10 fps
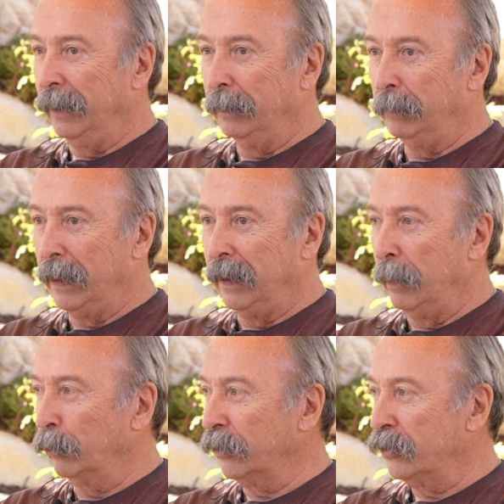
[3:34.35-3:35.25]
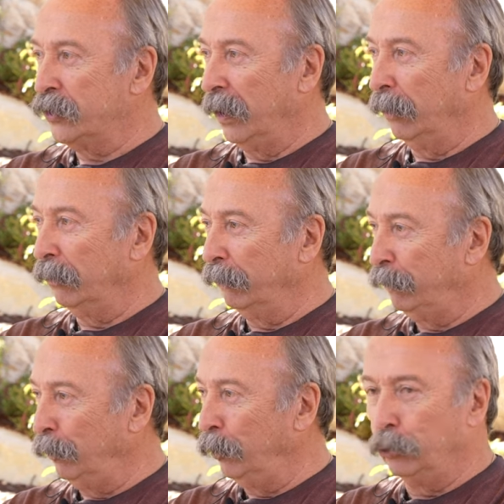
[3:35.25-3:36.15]
and then being able to share the
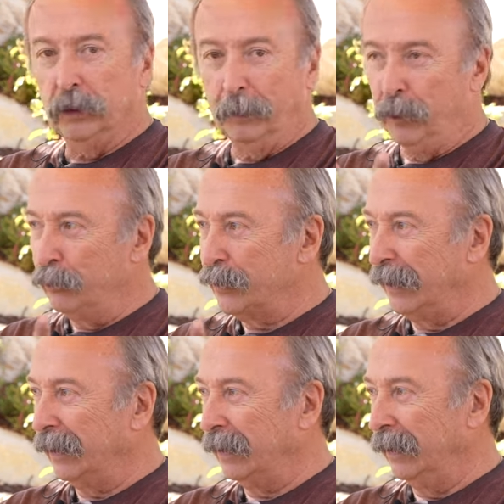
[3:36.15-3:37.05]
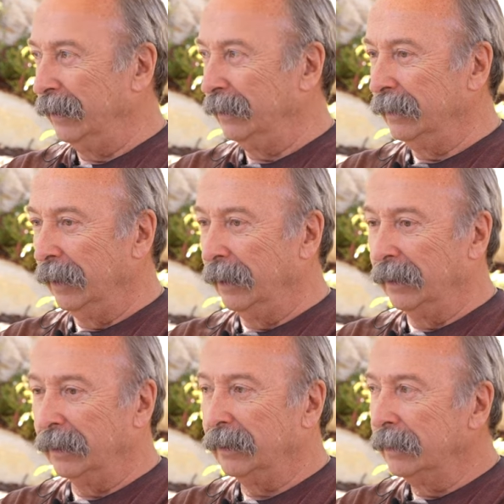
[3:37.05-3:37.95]
food, the music, and
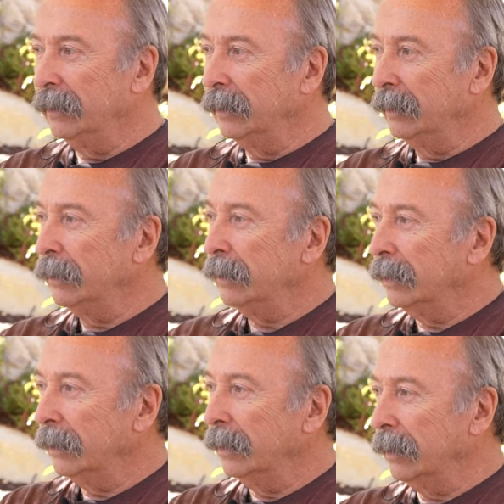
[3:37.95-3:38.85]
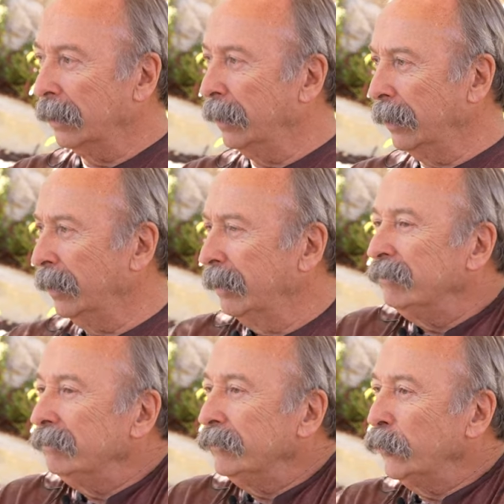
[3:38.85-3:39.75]
uh, the
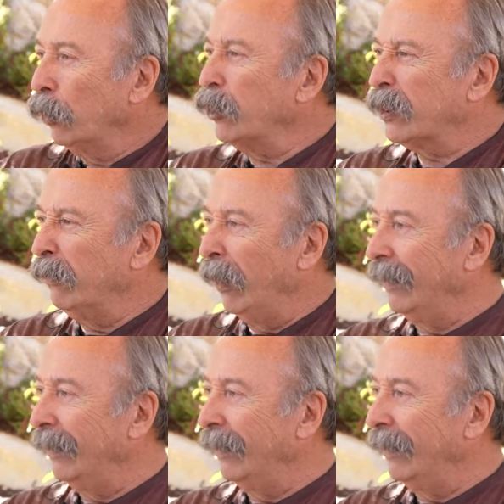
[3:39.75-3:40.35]
yeah. društvo.